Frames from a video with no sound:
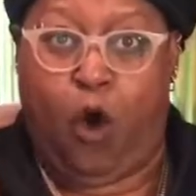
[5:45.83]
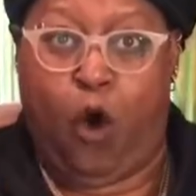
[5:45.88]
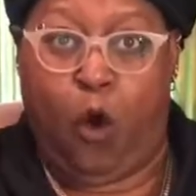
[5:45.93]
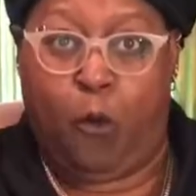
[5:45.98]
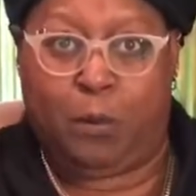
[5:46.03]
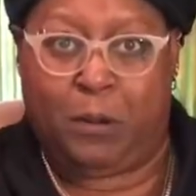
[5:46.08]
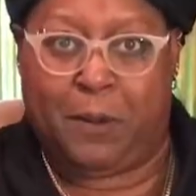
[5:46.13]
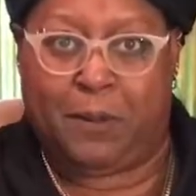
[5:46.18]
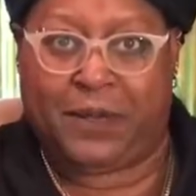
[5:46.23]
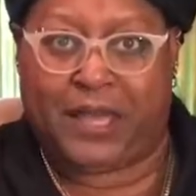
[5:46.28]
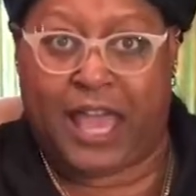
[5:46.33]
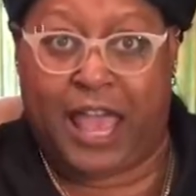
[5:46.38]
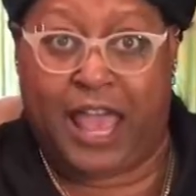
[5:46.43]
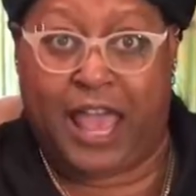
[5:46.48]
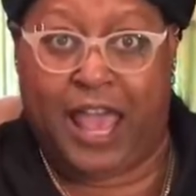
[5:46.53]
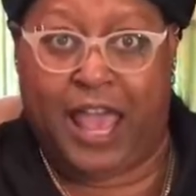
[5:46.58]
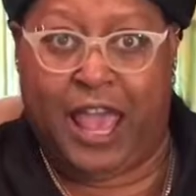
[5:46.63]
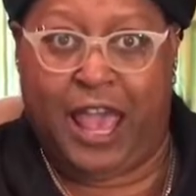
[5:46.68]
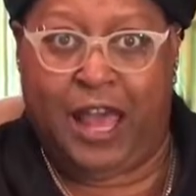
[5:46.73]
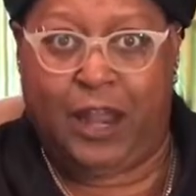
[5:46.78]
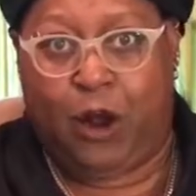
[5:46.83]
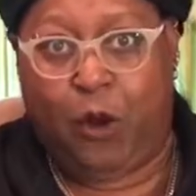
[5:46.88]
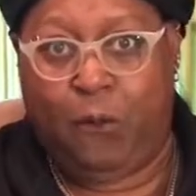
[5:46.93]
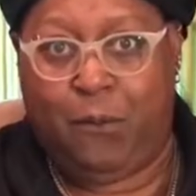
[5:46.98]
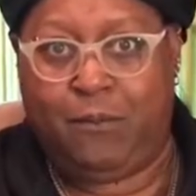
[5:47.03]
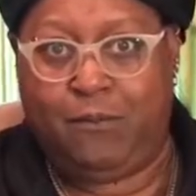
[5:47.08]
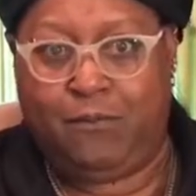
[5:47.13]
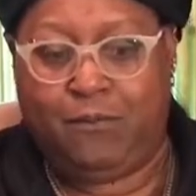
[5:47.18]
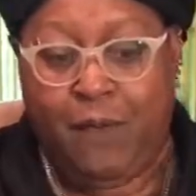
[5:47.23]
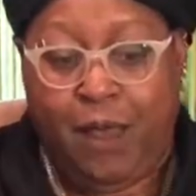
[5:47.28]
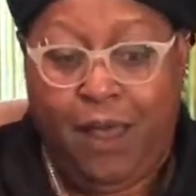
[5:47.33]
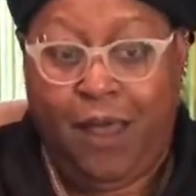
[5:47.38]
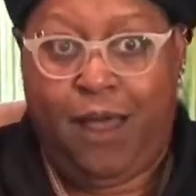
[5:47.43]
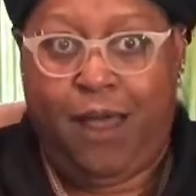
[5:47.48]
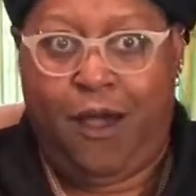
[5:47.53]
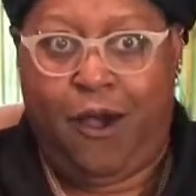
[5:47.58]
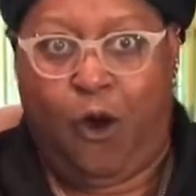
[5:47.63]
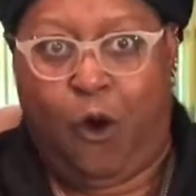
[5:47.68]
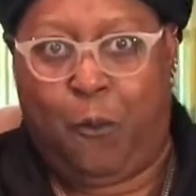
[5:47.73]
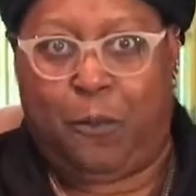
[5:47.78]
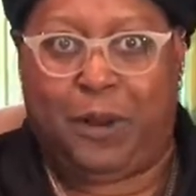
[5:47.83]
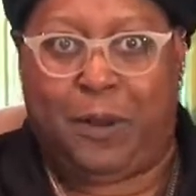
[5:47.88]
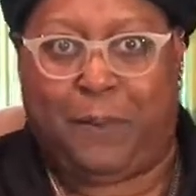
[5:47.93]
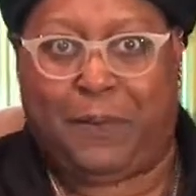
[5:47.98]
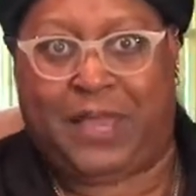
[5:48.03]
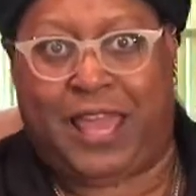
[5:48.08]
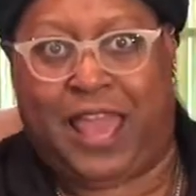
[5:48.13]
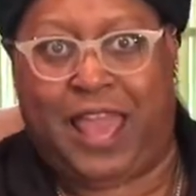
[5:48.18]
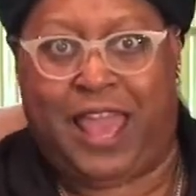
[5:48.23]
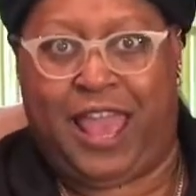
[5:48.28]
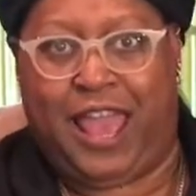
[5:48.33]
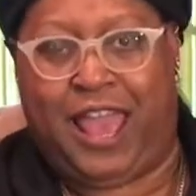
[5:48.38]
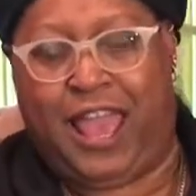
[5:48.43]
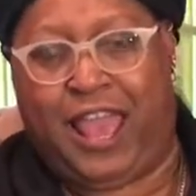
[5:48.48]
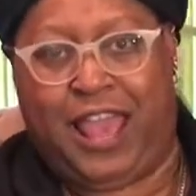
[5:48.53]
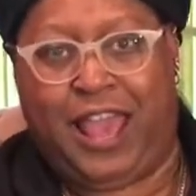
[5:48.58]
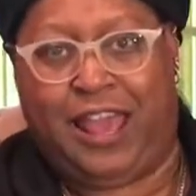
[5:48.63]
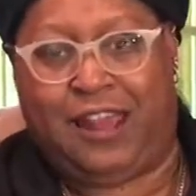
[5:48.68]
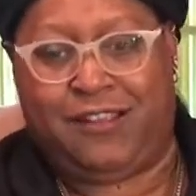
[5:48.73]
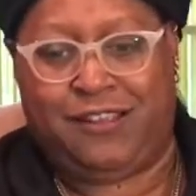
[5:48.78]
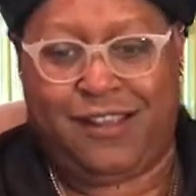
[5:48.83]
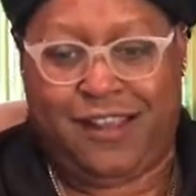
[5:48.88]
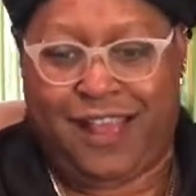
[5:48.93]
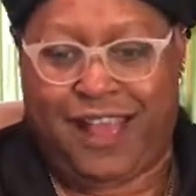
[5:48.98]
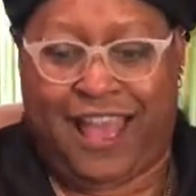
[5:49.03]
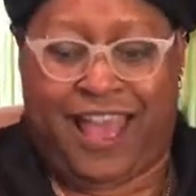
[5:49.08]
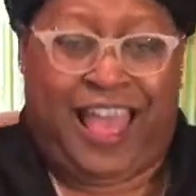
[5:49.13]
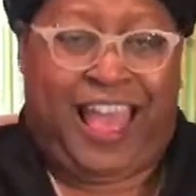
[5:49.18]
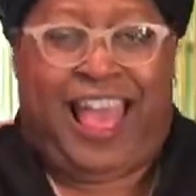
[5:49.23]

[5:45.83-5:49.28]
Open up a can. Open up a can.